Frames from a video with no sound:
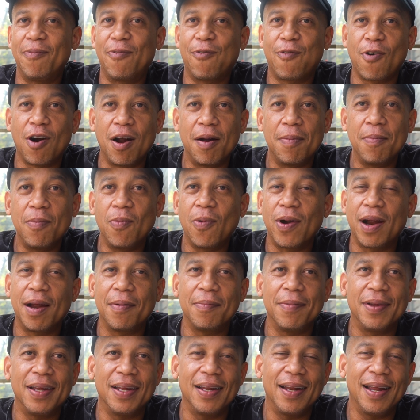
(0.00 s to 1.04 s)
from, where
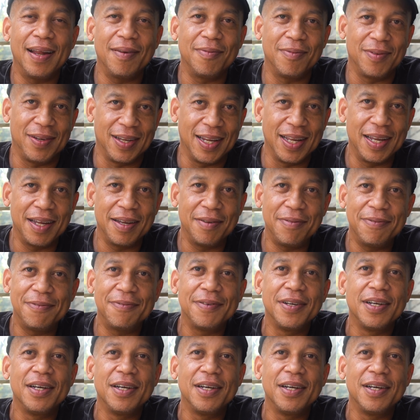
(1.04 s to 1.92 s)
I live,